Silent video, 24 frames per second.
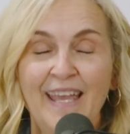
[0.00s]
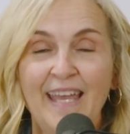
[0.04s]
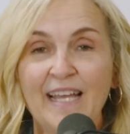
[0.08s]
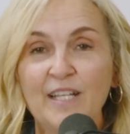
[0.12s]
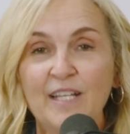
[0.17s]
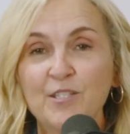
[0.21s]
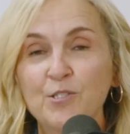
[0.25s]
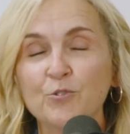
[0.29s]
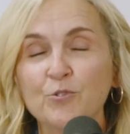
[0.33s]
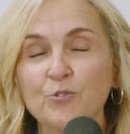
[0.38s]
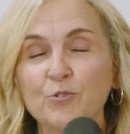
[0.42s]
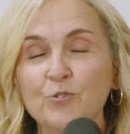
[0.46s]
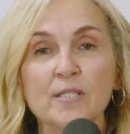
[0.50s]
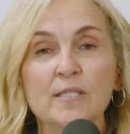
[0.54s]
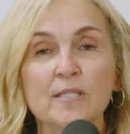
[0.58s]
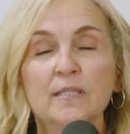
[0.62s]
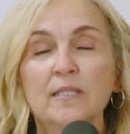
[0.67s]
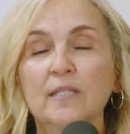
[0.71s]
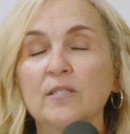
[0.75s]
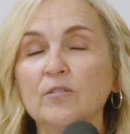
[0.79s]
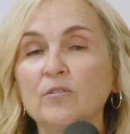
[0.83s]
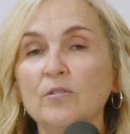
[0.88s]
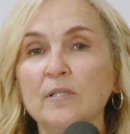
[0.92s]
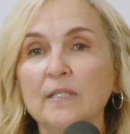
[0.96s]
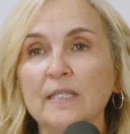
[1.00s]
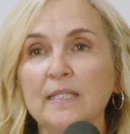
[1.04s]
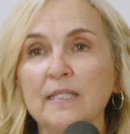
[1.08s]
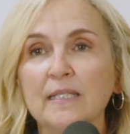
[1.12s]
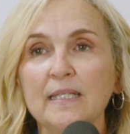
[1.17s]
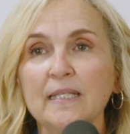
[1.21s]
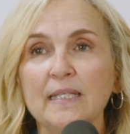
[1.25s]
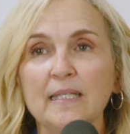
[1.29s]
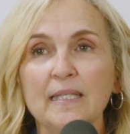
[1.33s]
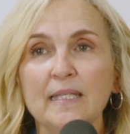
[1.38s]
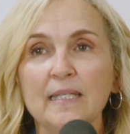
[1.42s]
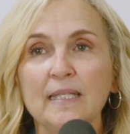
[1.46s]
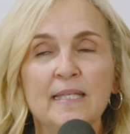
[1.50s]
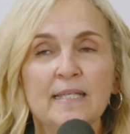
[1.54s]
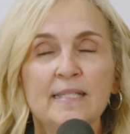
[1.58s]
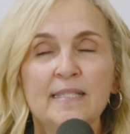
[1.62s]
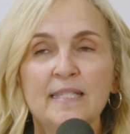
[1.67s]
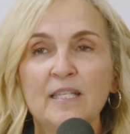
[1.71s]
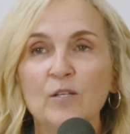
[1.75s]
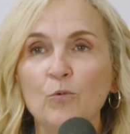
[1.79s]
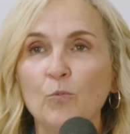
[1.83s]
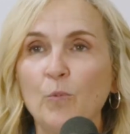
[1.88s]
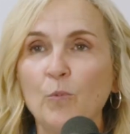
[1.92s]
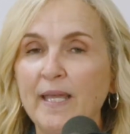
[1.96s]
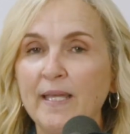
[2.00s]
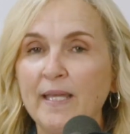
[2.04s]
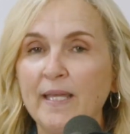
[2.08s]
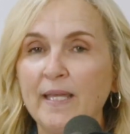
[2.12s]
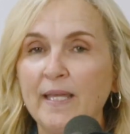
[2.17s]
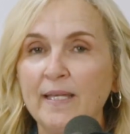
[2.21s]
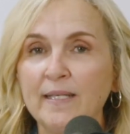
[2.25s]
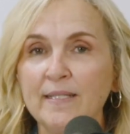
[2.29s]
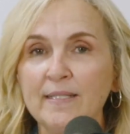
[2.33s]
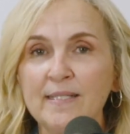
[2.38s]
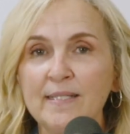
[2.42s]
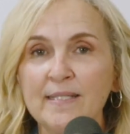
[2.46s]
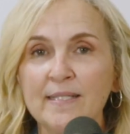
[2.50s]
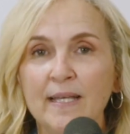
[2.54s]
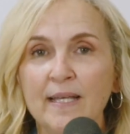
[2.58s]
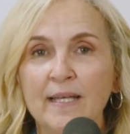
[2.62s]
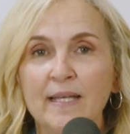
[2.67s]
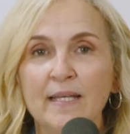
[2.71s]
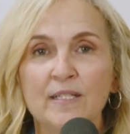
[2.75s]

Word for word: And so just little easy ways